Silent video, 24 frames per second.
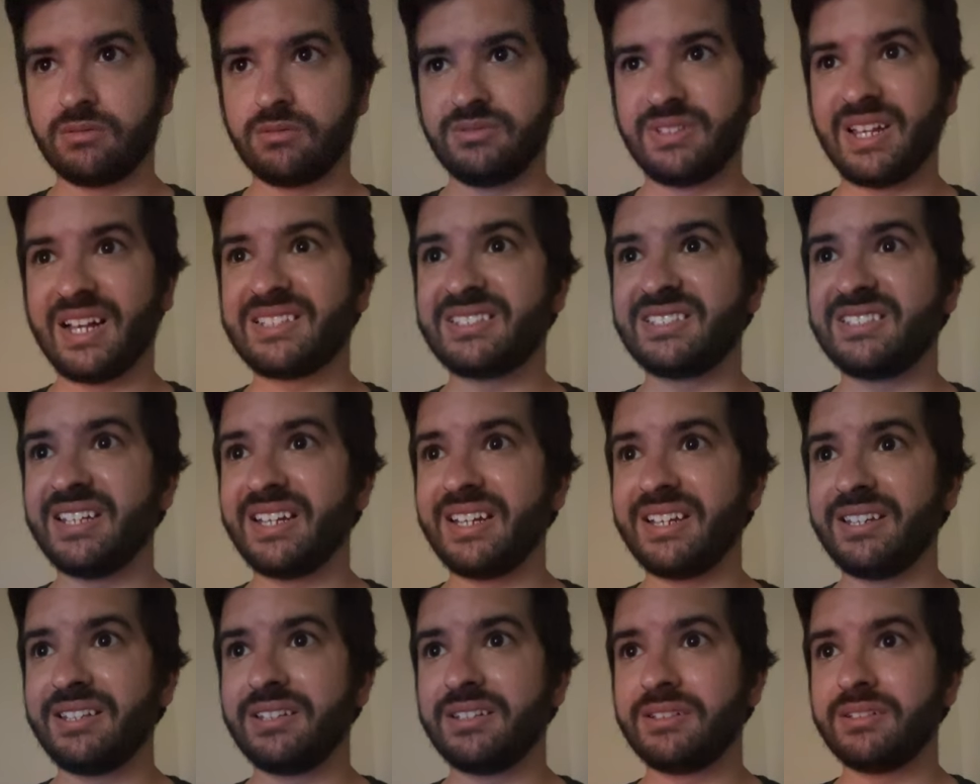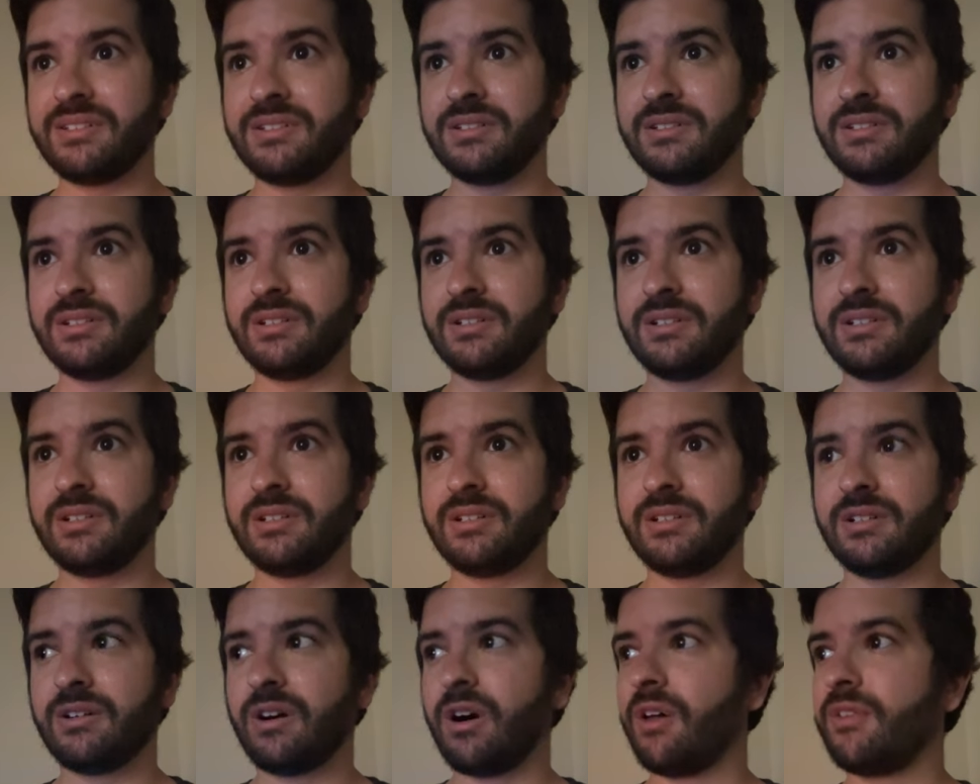That's it?
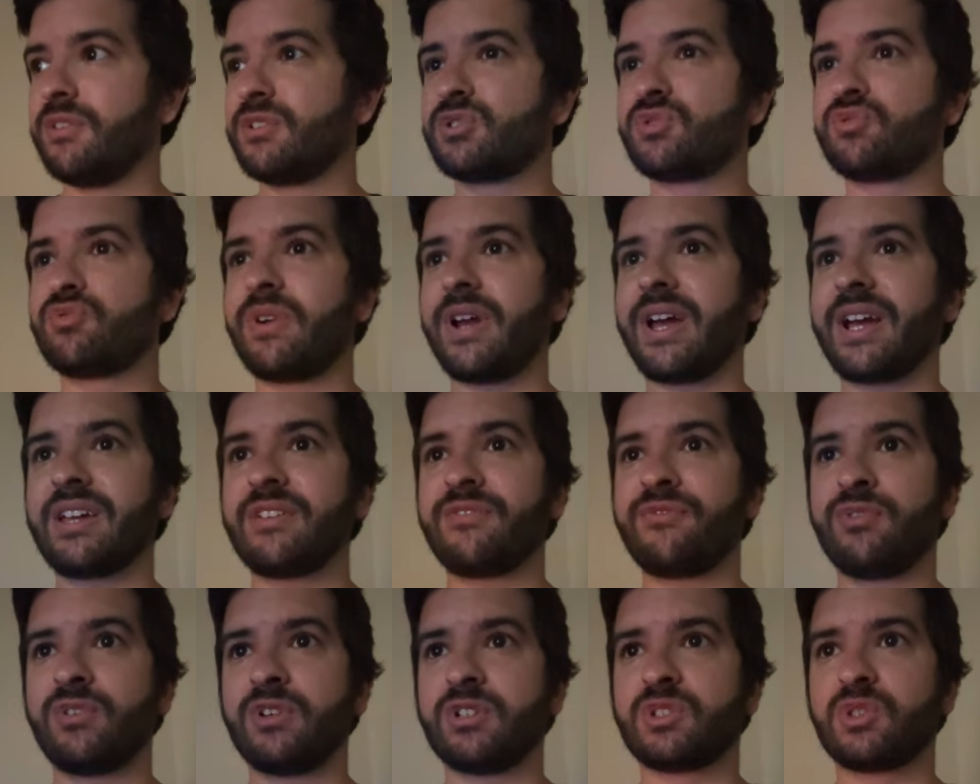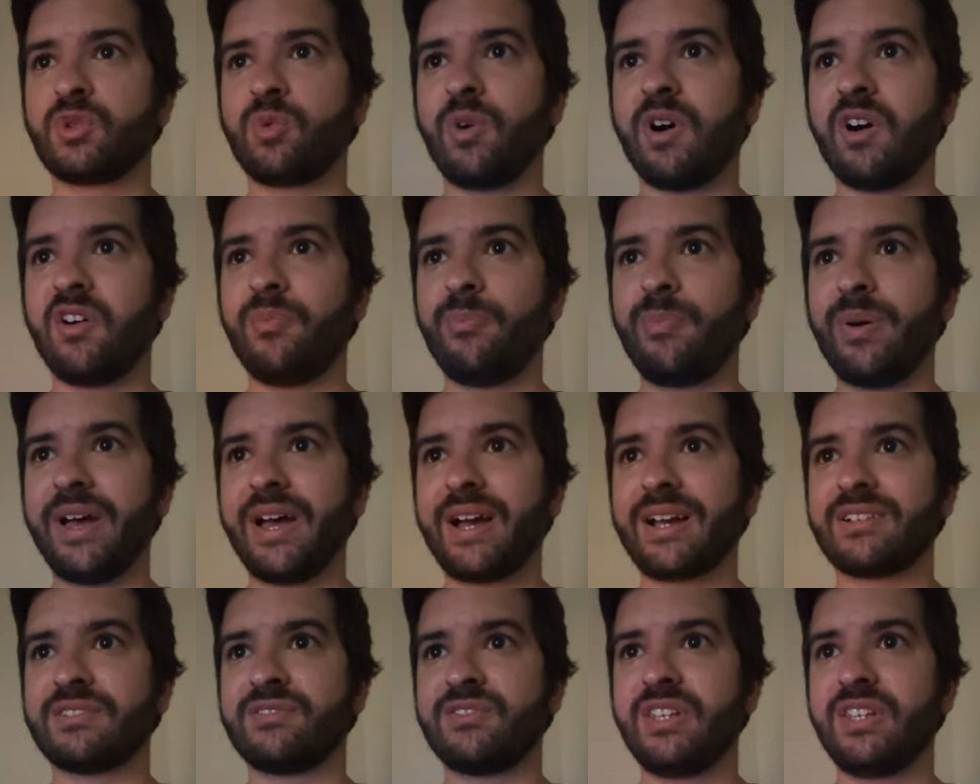All this racket for a twelve pack of